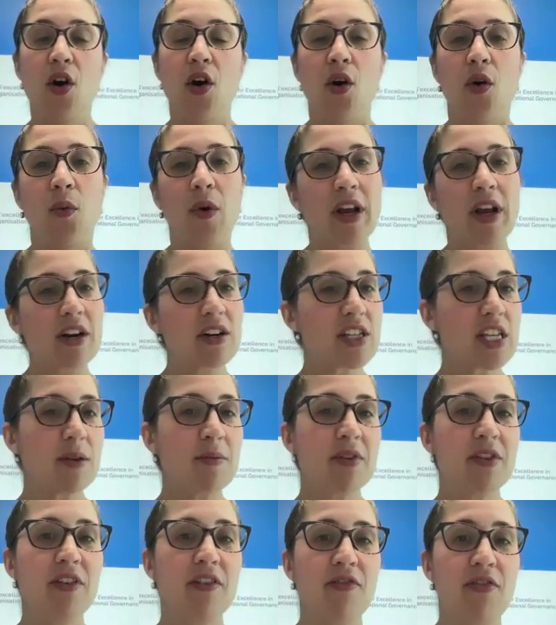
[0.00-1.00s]
What are some
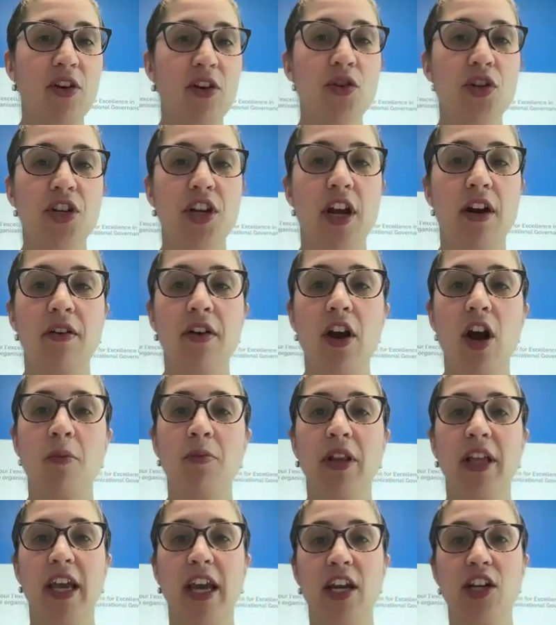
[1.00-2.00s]
of the fiduciary
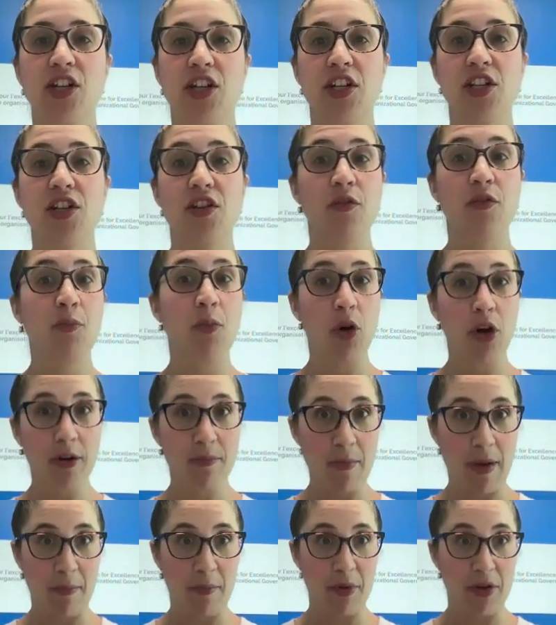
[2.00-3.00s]
obligations of board
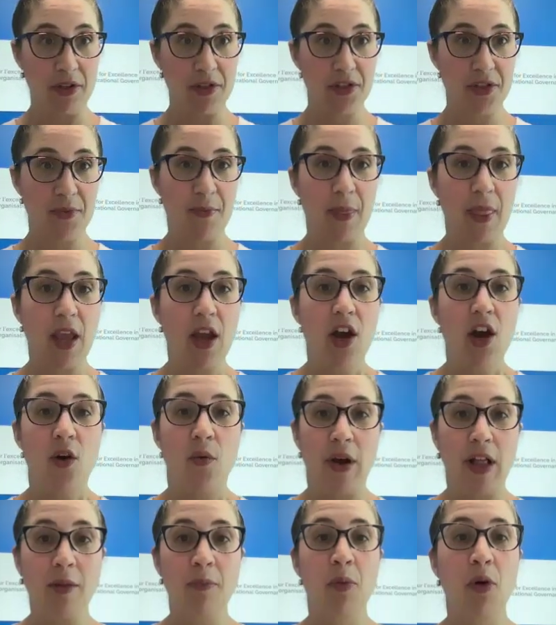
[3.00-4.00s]
members?
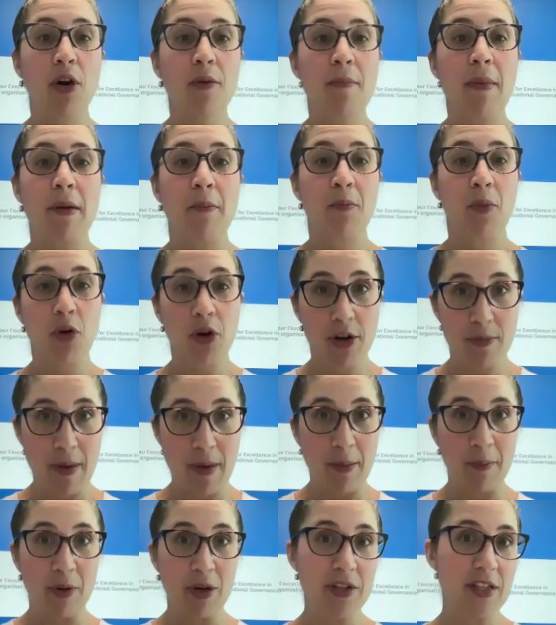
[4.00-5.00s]
Well, board
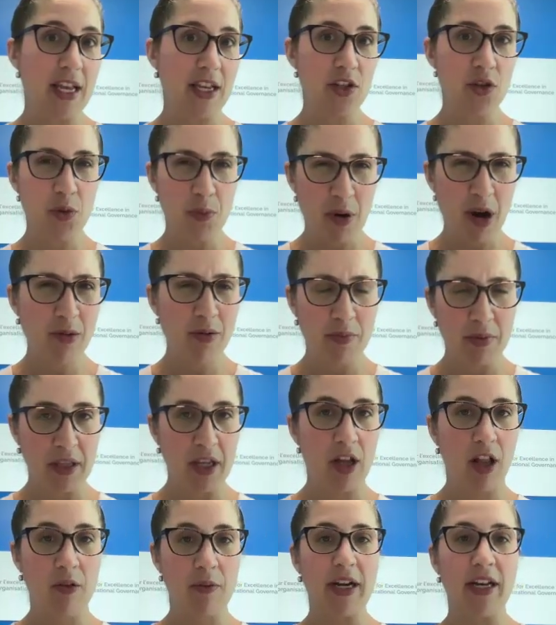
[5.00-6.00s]
members, as you probably
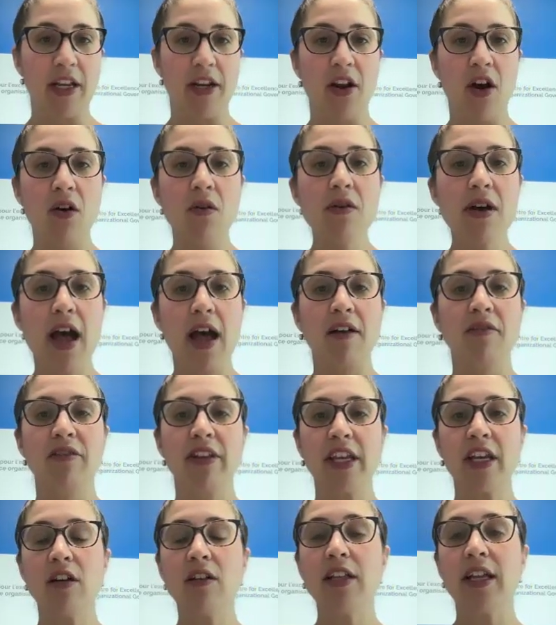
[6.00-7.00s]
already know, have
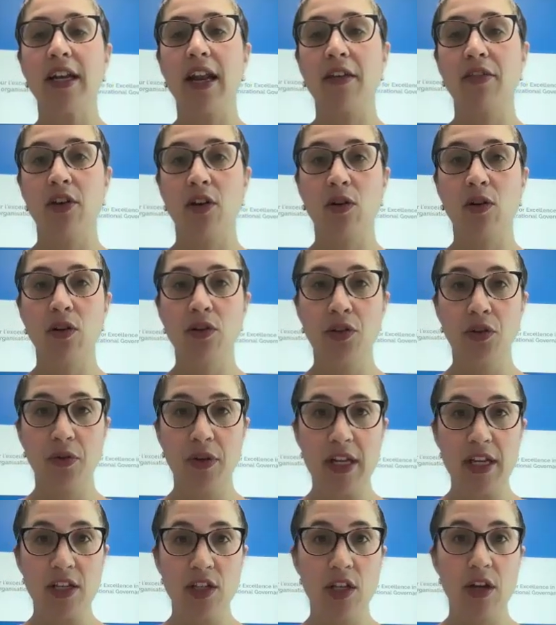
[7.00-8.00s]
legal and ethical
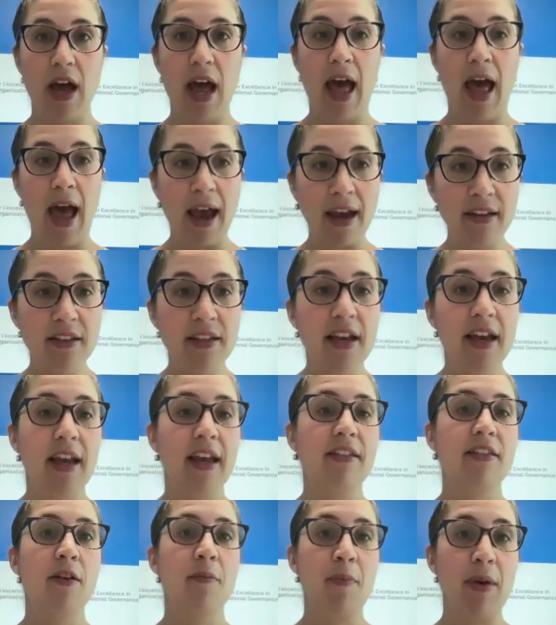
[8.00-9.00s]
duties to act
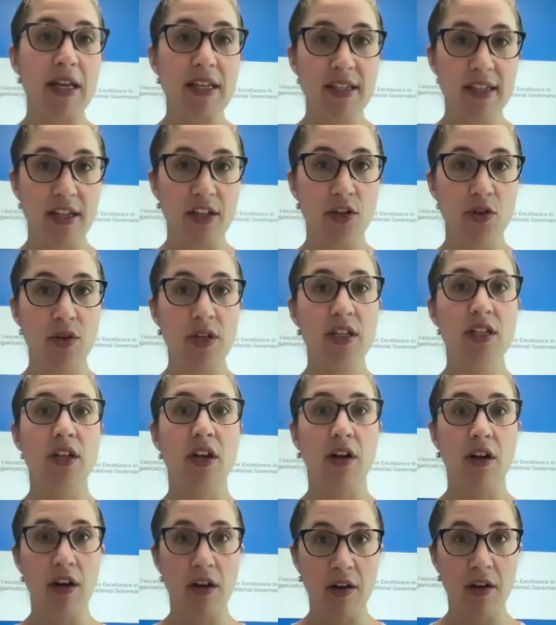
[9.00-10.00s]
in the best interest
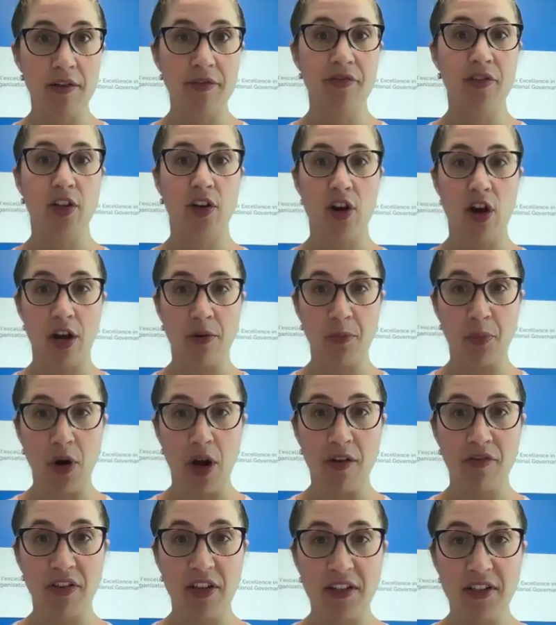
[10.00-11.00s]
of the
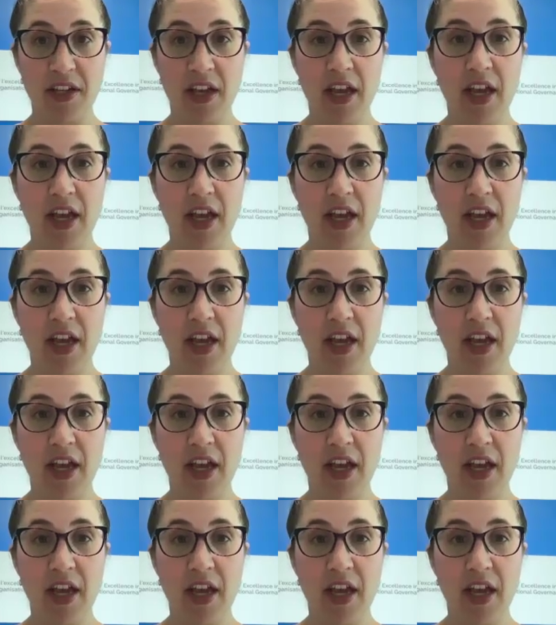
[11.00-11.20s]
nonprofit.